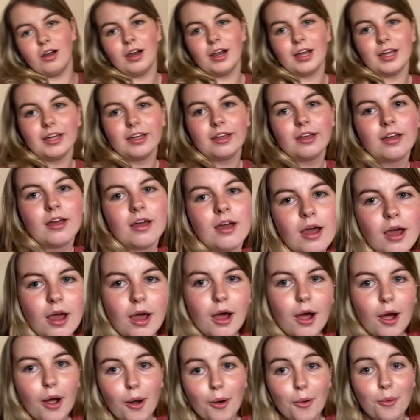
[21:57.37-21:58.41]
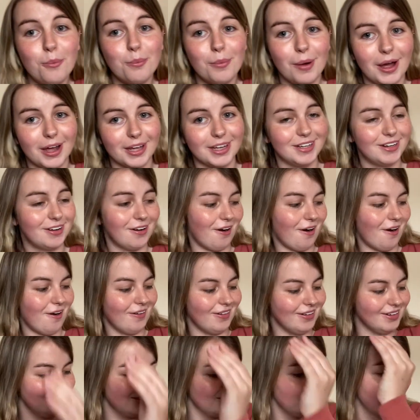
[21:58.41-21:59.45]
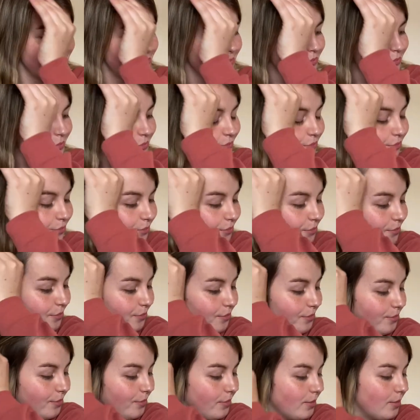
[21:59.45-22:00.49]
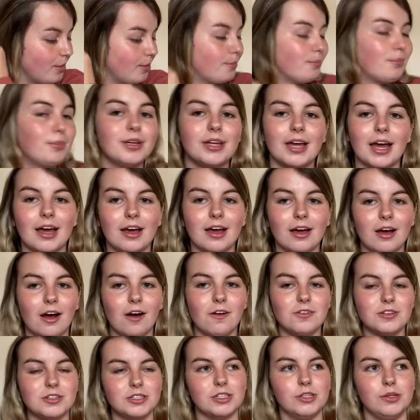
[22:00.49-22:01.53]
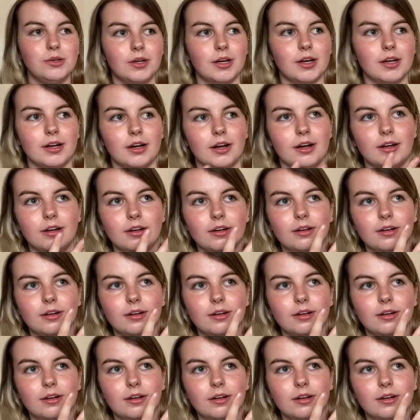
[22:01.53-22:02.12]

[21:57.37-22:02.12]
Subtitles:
Like, oh my god. But yeah, obviously you can,